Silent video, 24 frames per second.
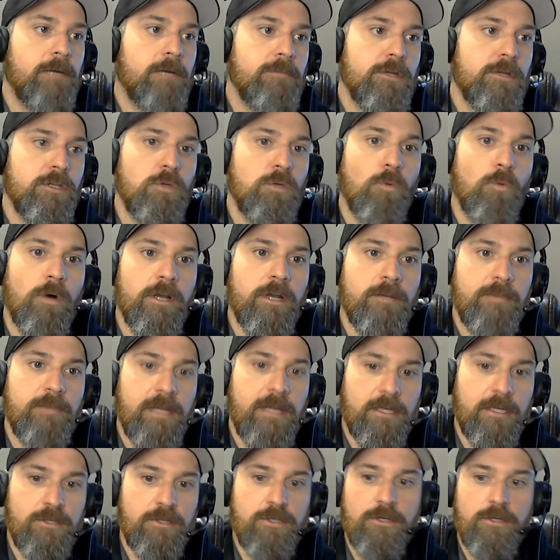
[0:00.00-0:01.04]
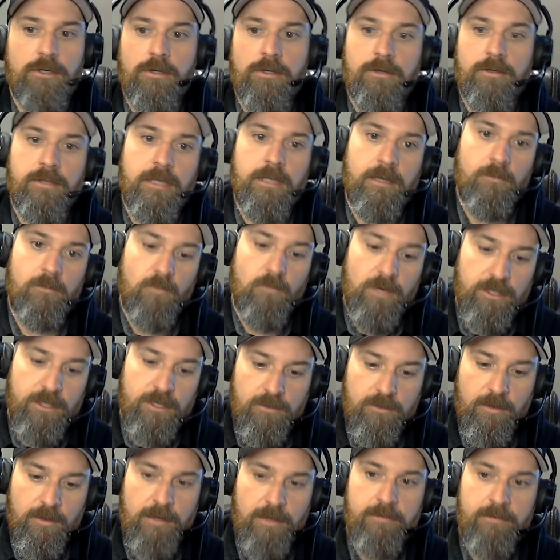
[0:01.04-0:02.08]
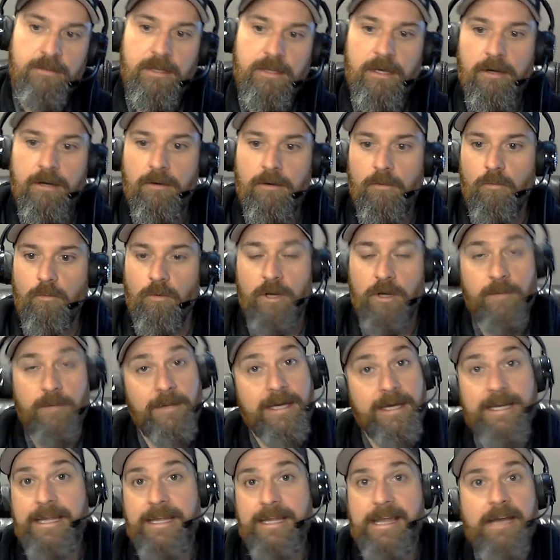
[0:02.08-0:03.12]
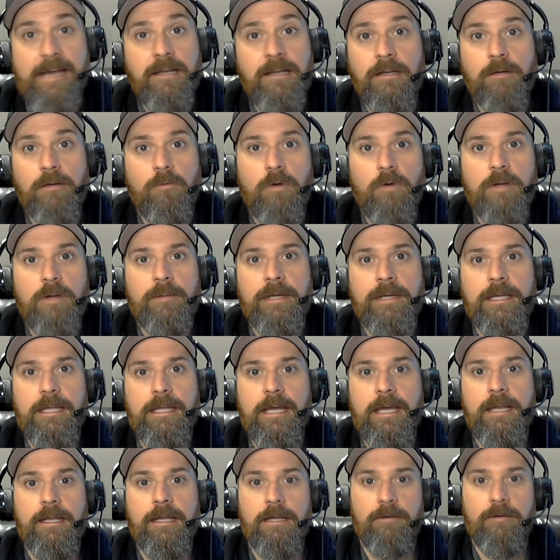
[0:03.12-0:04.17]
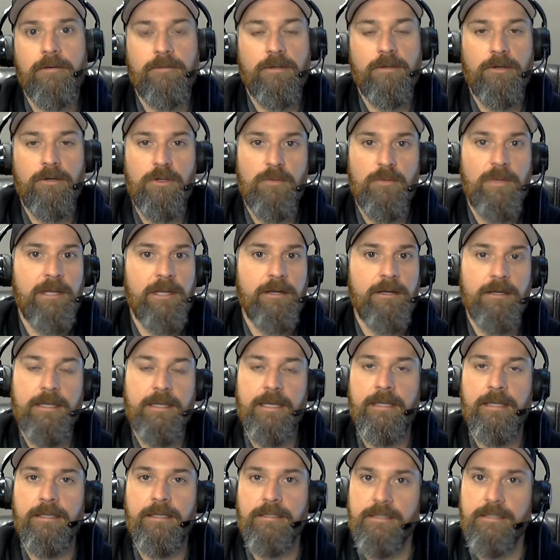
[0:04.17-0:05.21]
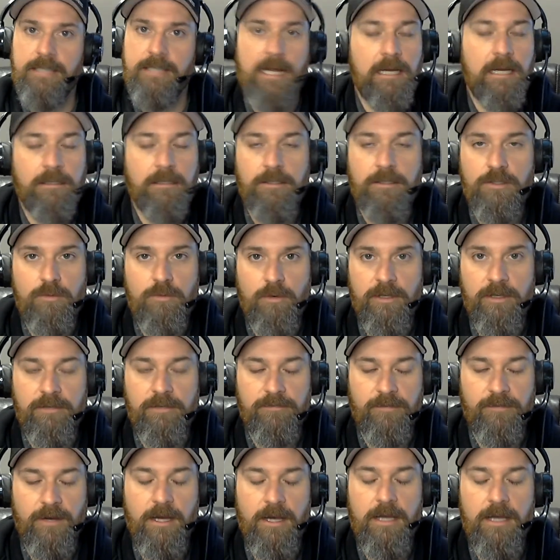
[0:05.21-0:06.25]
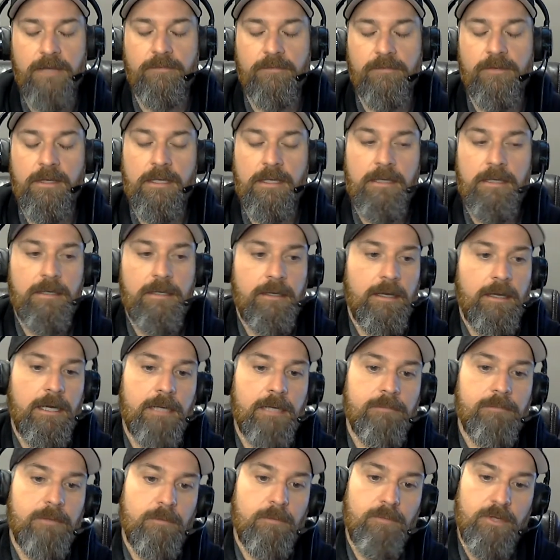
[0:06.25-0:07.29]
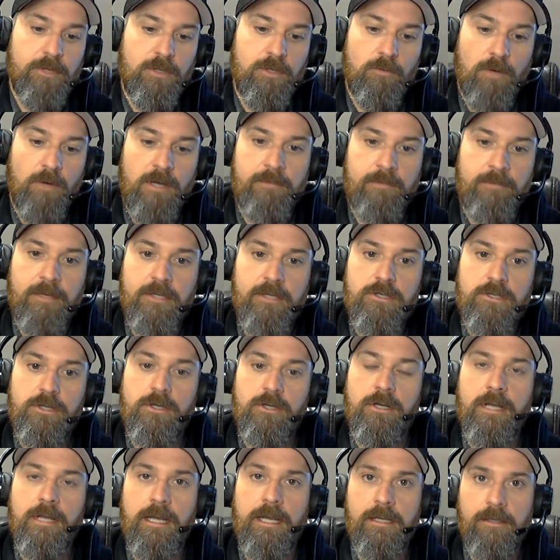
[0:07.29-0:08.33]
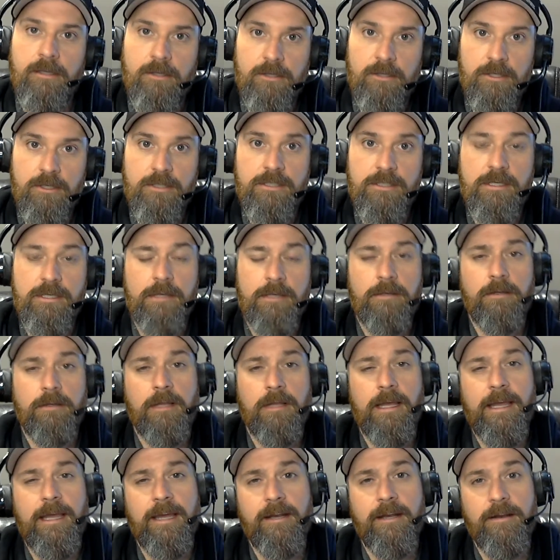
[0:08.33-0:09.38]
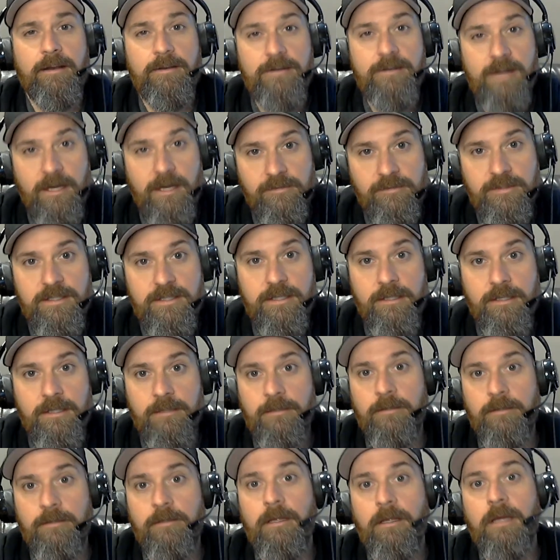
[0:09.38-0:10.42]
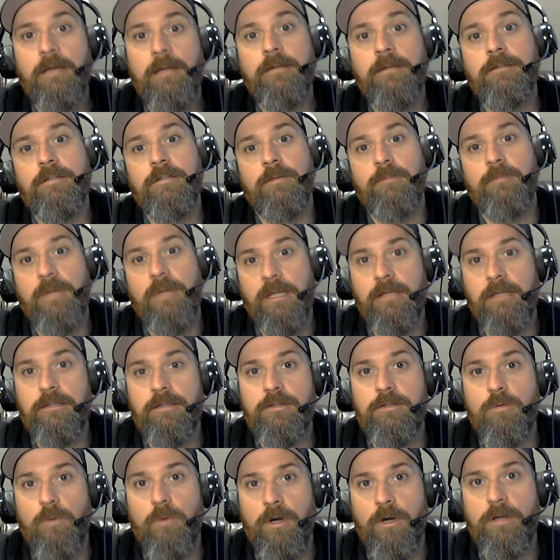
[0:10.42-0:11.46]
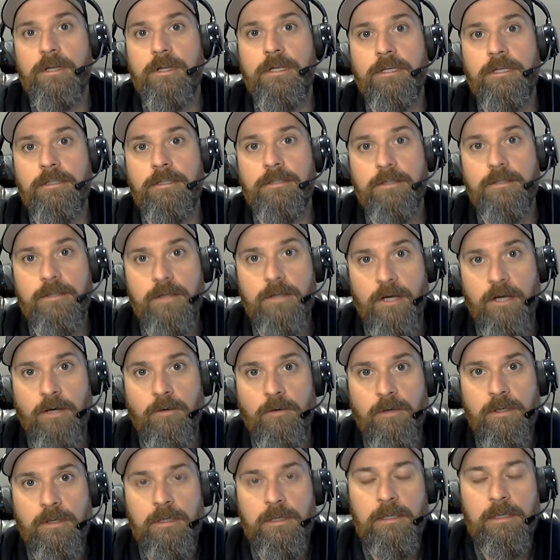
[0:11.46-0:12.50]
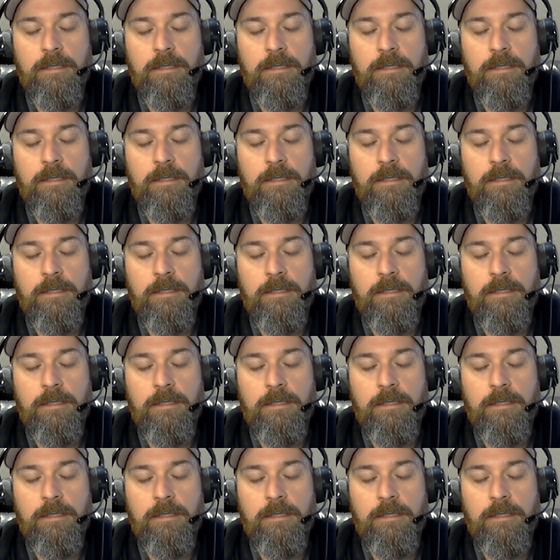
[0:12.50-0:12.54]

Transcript: You want to make sure that when you go out there, what am I getting? What am I getting out there? You may not get exactly 25, but you want to make sure you're getting a good signal and enough signal to make it to where you need to go.